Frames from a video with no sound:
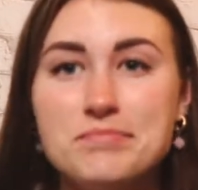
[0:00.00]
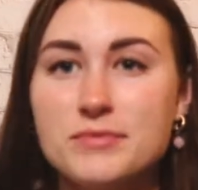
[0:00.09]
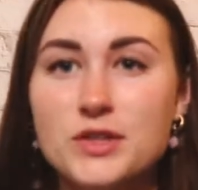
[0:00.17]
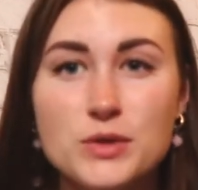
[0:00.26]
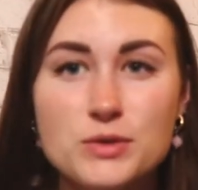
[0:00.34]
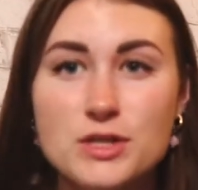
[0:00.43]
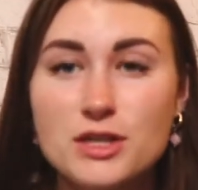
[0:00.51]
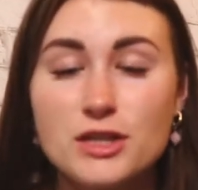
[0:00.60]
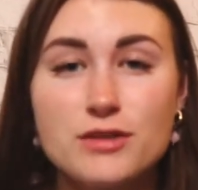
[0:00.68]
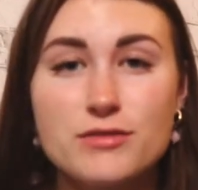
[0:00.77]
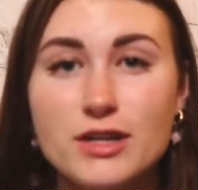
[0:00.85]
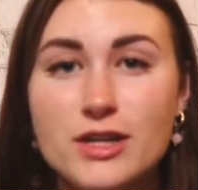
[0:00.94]
new to
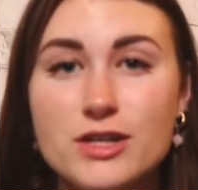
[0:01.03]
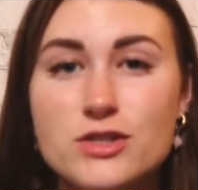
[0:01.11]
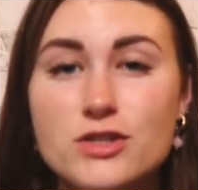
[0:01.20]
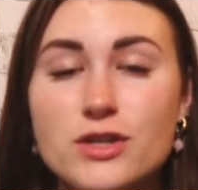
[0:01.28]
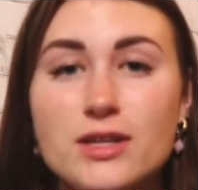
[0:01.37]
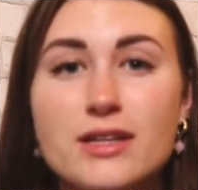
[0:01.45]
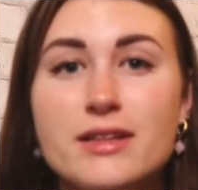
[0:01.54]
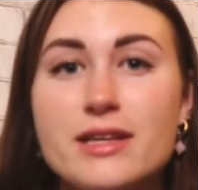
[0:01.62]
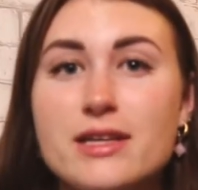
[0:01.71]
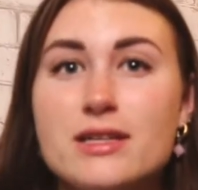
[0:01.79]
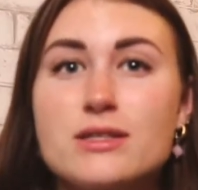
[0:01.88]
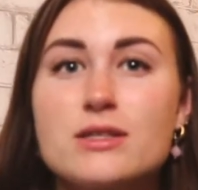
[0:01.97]
your fitness journey,
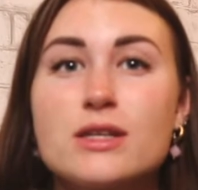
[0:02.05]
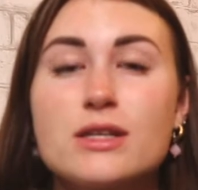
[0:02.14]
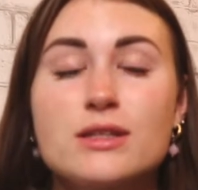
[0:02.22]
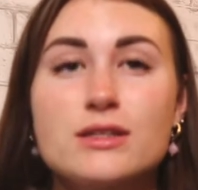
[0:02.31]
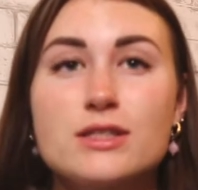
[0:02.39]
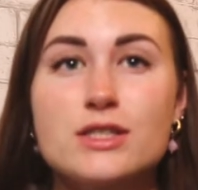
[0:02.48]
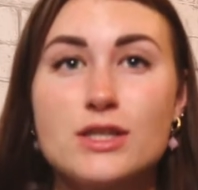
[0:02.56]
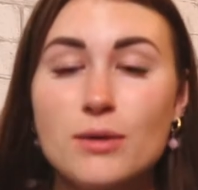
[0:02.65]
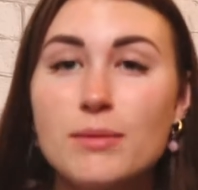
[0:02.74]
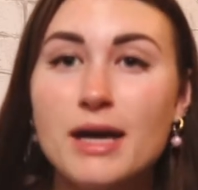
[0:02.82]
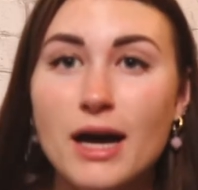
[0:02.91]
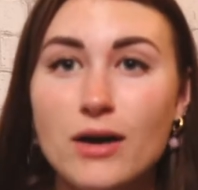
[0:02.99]
these can still
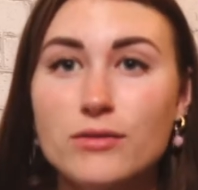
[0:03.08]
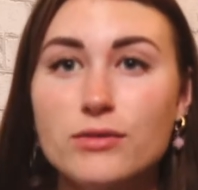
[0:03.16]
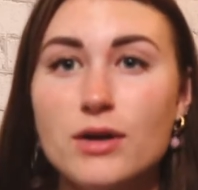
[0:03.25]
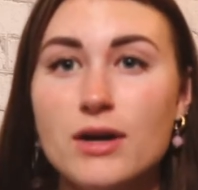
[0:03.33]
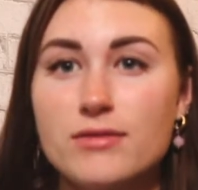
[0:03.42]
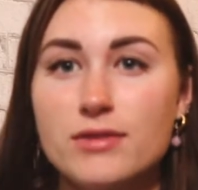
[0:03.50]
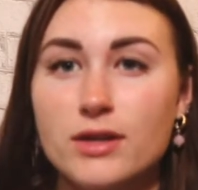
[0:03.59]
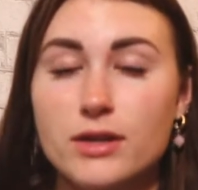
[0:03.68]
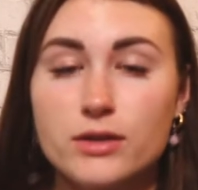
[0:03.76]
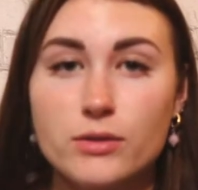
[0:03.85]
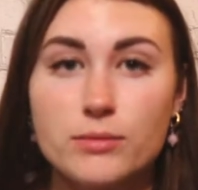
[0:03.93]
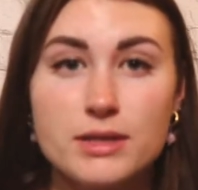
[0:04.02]
be helpful. I feel like
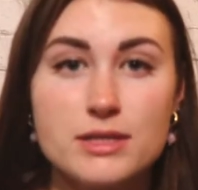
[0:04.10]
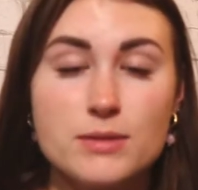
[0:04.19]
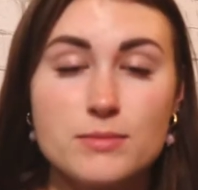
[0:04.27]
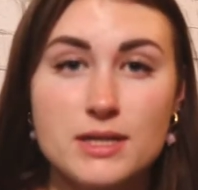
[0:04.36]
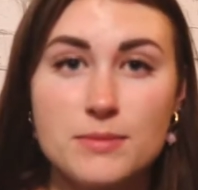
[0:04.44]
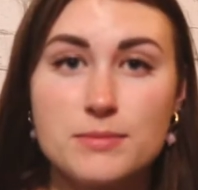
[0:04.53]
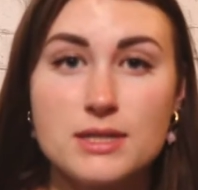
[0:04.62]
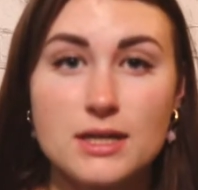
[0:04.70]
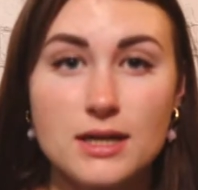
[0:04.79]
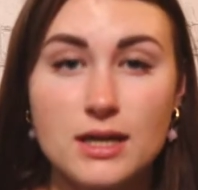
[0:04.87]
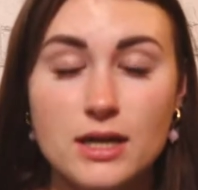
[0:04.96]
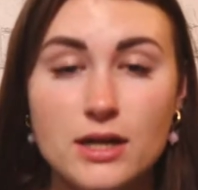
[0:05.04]
there'll be some tips in
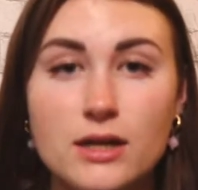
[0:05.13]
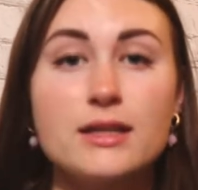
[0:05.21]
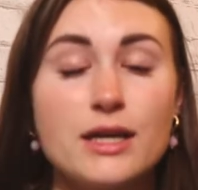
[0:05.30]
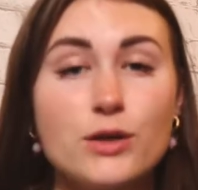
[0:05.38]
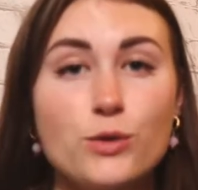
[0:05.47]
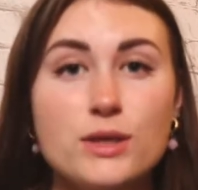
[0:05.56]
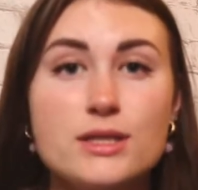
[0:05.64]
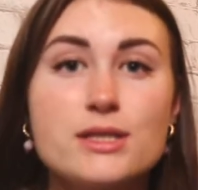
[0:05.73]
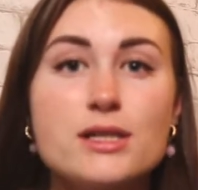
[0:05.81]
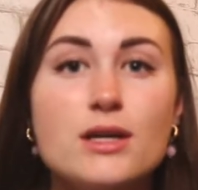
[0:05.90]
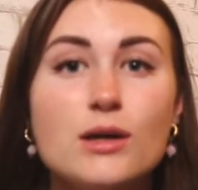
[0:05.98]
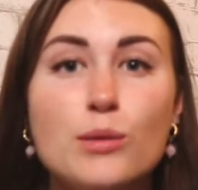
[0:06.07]
here that you can
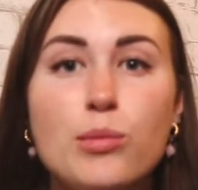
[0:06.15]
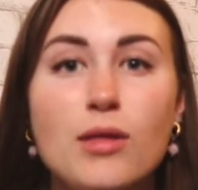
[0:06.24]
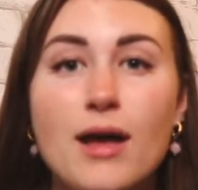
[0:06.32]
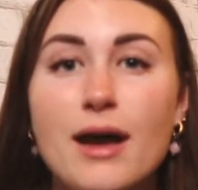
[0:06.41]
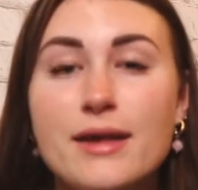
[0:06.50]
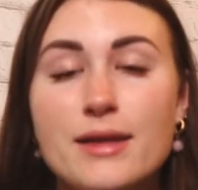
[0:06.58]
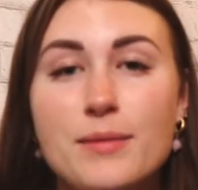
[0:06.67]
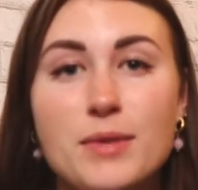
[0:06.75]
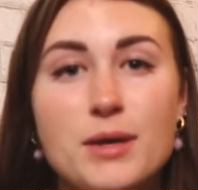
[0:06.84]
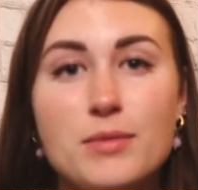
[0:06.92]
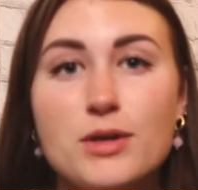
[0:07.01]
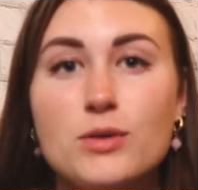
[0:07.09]
still apply that
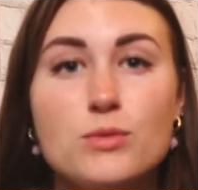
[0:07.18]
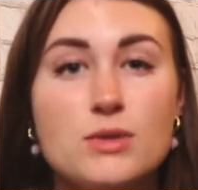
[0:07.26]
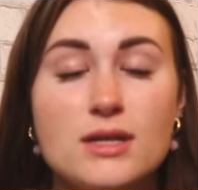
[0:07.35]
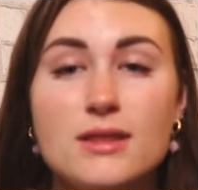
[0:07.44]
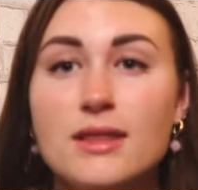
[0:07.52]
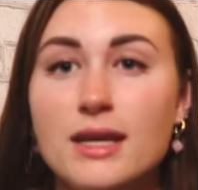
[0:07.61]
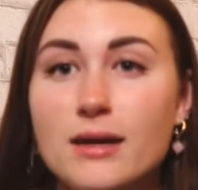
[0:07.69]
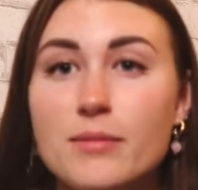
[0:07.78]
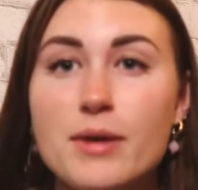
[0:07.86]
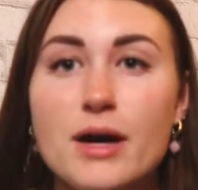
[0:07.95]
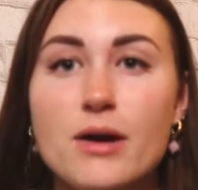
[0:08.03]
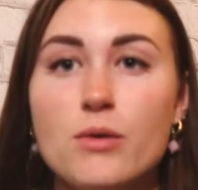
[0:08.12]
maybe you didn't think
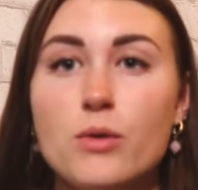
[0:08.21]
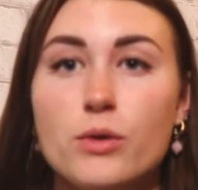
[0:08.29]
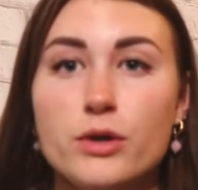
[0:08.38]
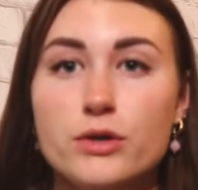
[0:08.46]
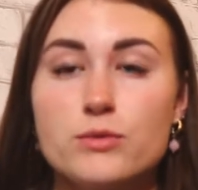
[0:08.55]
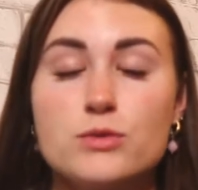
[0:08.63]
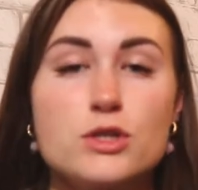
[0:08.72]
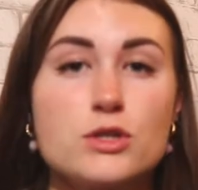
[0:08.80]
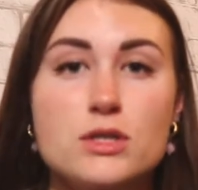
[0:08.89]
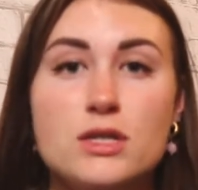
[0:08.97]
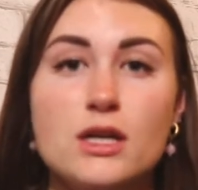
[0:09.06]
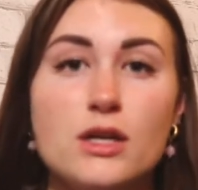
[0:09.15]
about or you
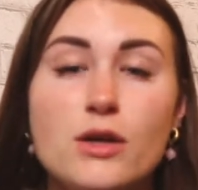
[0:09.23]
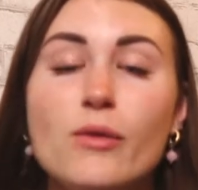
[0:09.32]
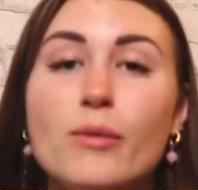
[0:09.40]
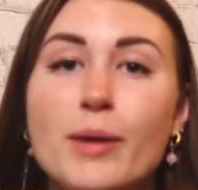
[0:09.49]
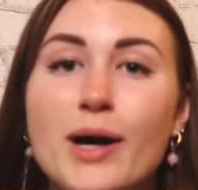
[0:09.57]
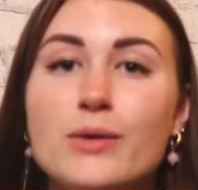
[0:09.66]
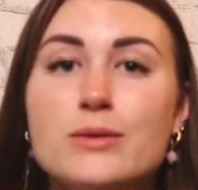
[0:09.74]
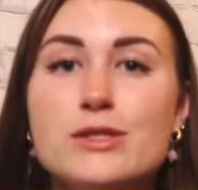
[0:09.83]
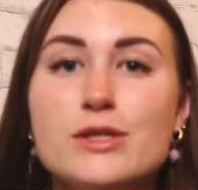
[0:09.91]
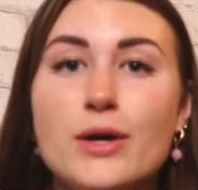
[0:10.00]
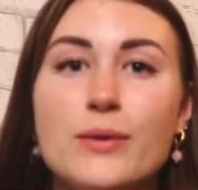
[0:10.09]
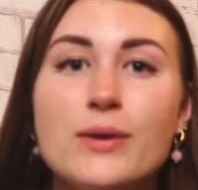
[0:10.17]
just didn't know about.
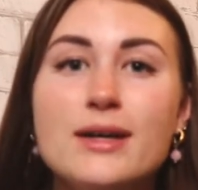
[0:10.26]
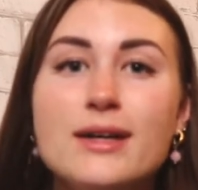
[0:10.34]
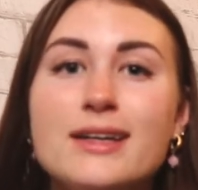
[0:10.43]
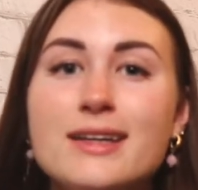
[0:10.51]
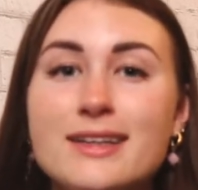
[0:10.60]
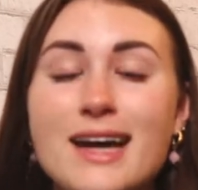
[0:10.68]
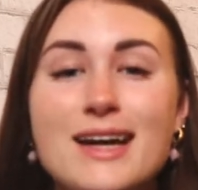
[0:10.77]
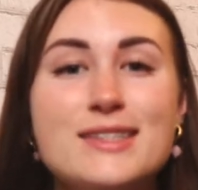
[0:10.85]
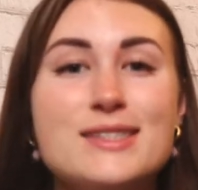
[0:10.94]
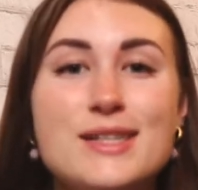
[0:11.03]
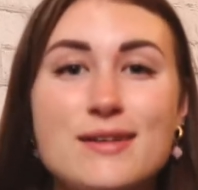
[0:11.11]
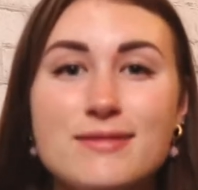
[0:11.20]
So yeah,
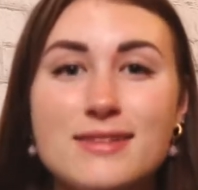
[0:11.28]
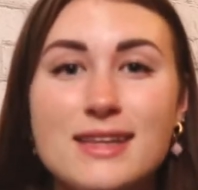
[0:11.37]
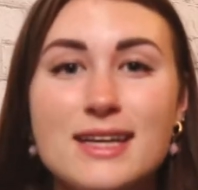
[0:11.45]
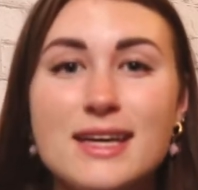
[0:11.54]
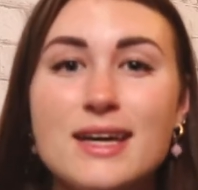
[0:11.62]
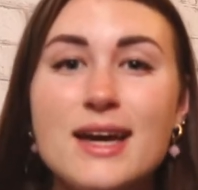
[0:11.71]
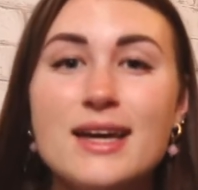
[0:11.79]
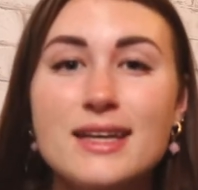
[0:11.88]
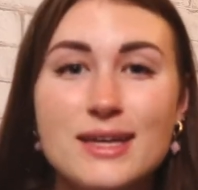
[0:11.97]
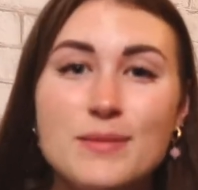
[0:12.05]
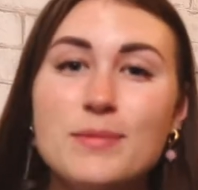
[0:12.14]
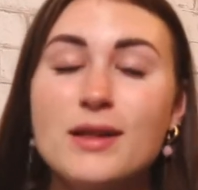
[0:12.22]
definitely
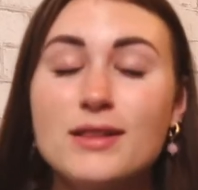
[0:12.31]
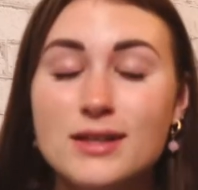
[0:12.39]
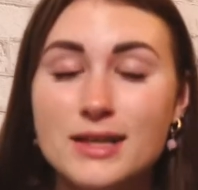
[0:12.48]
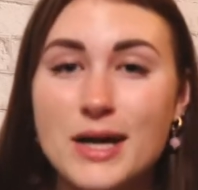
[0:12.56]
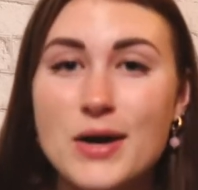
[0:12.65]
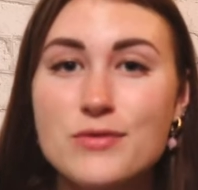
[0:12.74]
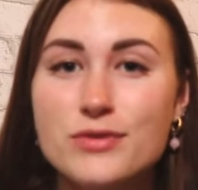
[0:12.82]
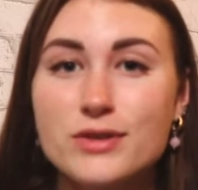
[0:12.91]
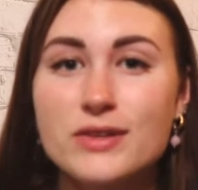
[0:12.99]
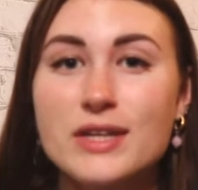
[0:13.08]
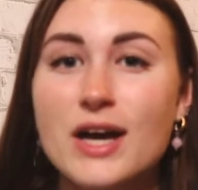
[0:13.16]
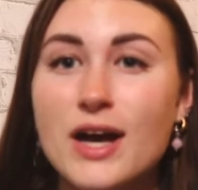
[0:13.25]
keep a lookout for
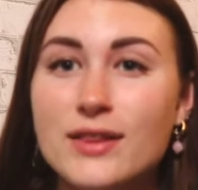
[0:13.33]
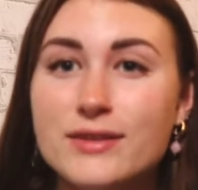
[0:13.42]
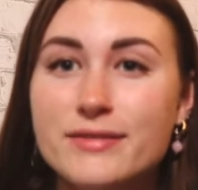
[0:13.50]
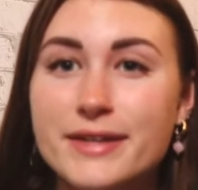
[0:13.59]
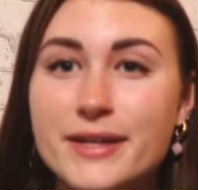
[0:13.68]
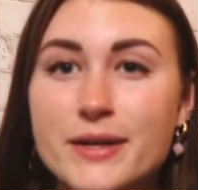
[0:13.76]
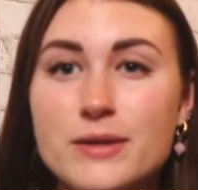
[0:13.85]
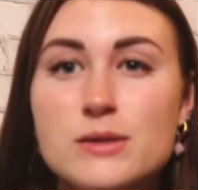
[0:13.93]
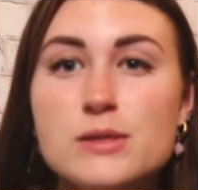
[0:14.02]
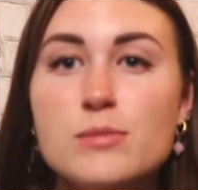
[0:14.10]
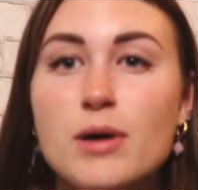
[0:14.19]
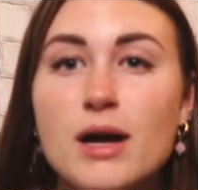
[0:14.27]
the other
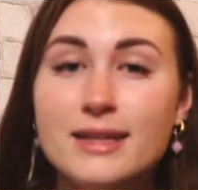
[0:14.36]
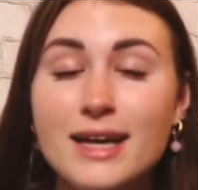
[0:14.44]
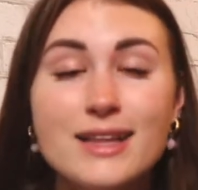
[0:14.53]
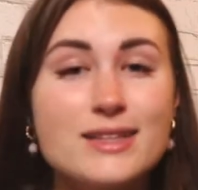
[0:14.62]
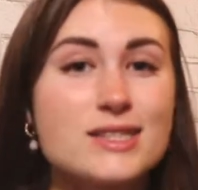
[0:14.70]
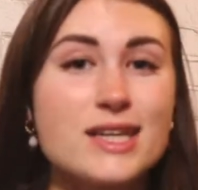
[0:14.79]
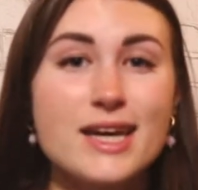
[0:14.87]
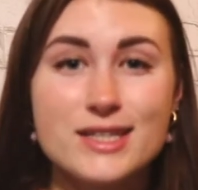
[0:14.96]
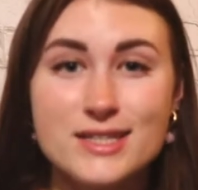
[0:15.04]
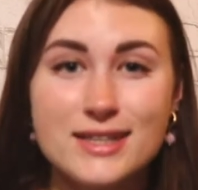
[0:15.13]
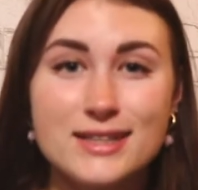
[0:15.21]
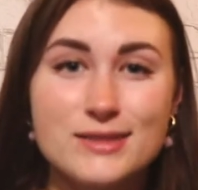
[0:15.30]
videos, but yeah, let's get
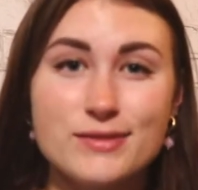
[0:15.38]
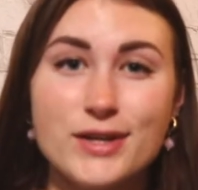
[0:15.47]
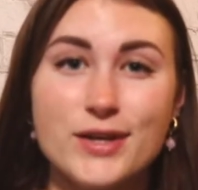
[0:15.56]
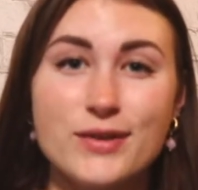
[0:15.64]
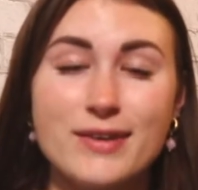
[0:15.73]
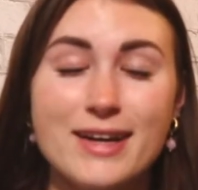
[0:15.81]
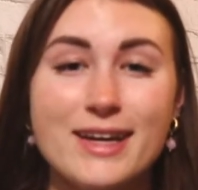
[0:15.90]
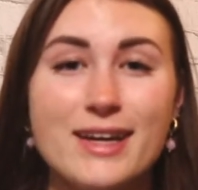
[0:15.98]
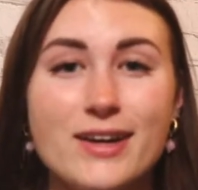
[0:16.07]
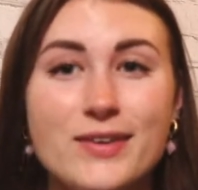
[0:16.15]
into this video right here.